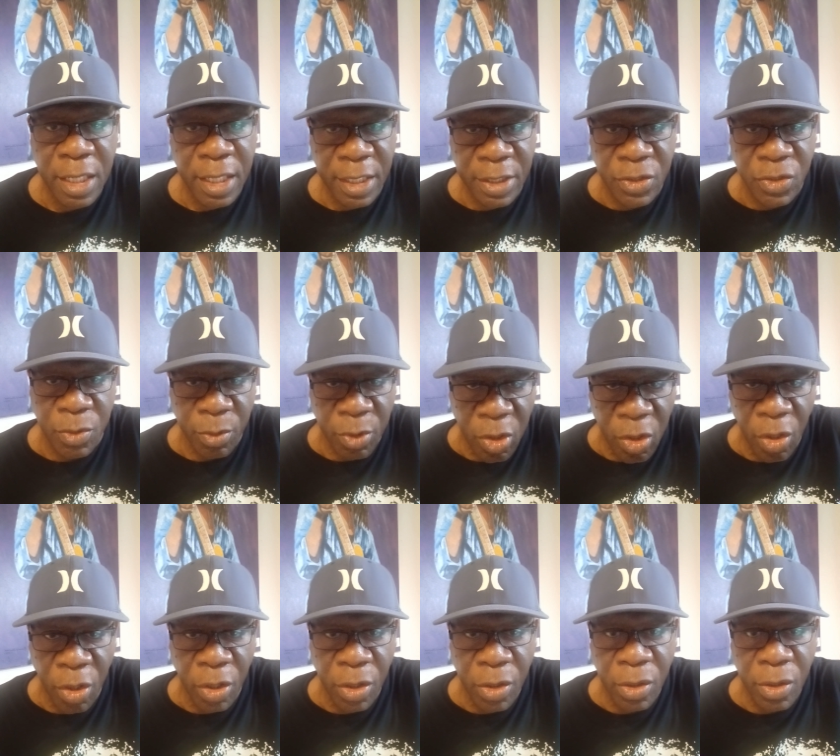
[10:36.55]
is to
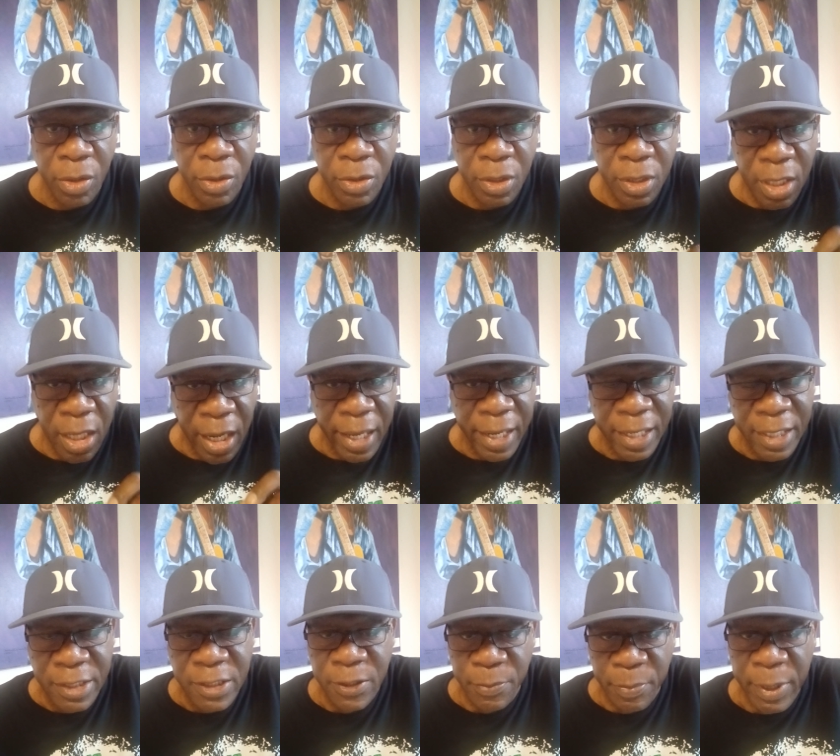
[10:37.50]
learn to call a
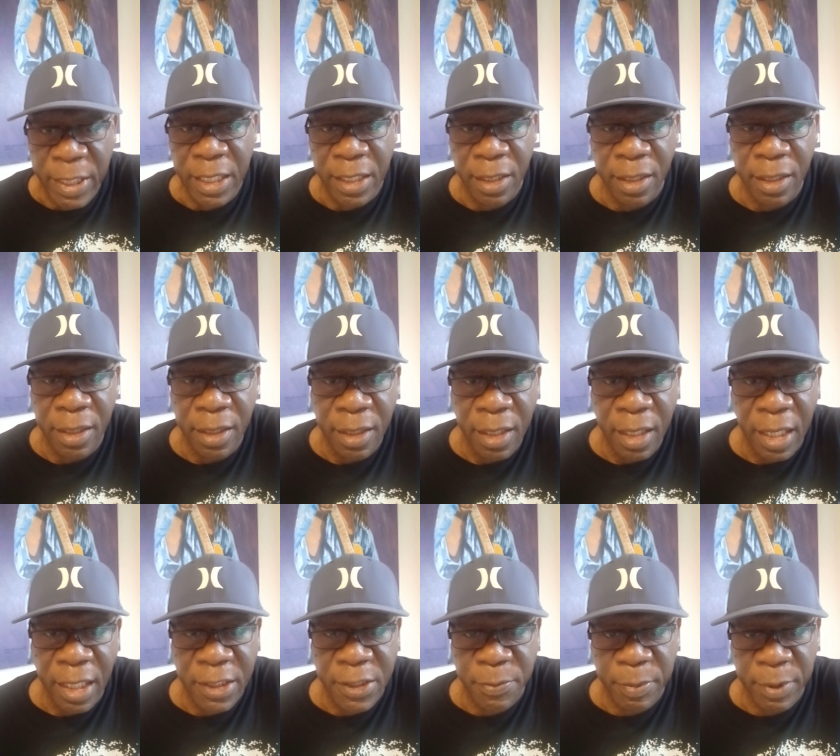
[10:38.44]
spade
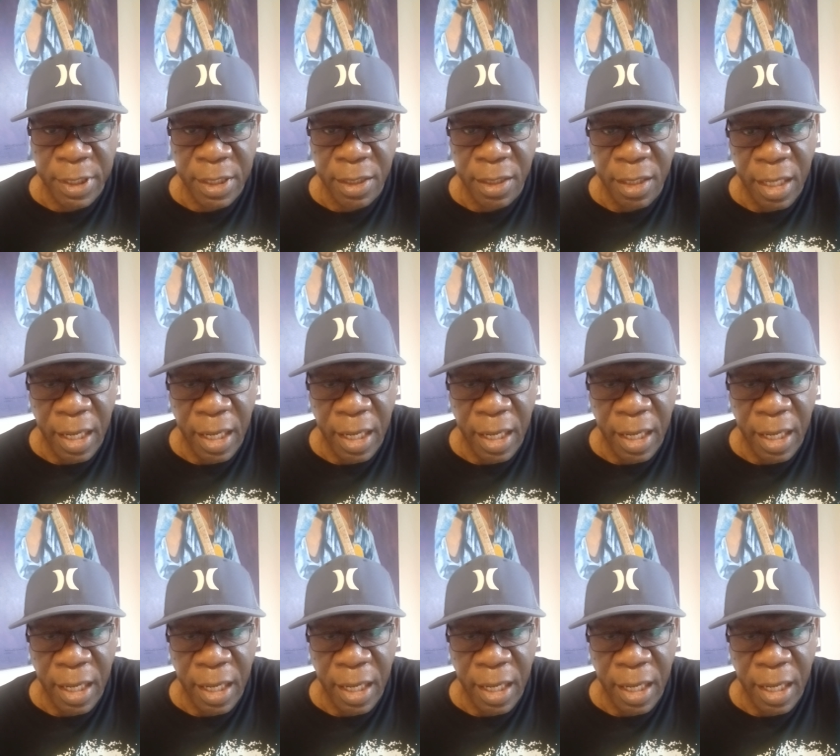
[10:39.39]
a spade.